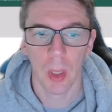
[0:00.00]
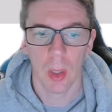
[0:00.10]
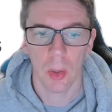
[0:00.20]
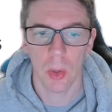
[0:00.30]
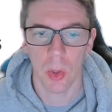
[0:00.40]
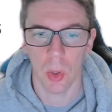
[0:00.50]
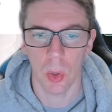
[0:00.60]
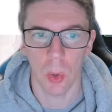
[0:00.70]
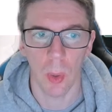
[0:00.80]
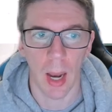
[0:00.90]

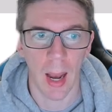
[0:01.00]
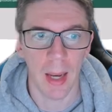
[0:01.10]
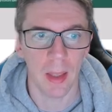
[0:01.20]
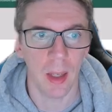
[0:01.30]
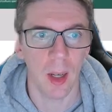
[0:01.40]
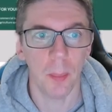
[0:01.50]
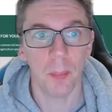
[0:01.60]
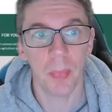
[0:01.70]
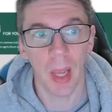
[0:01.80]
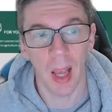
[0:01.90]
to either
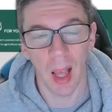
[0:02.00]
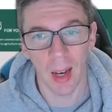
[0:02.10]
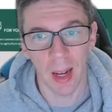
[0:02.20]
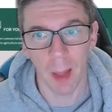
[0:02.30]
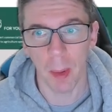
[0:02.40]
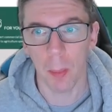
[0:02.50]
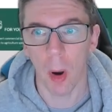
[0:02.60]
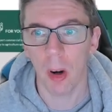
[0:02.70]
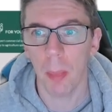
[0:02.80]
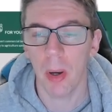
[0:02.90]
a little bit
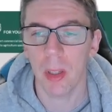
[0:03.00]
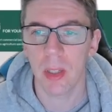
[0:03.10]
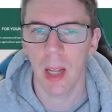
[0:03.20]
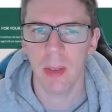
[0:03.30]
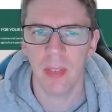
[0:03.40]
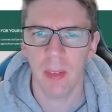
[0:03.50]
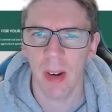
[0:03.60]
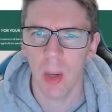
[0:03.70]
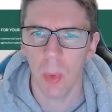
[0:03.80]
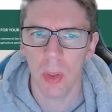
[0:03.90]
more about yourselves if you
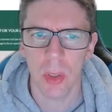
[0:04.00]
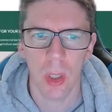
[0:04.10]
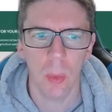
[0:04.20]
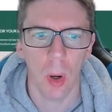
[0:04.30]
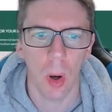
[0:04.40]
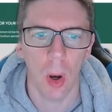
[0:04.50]
really want to, or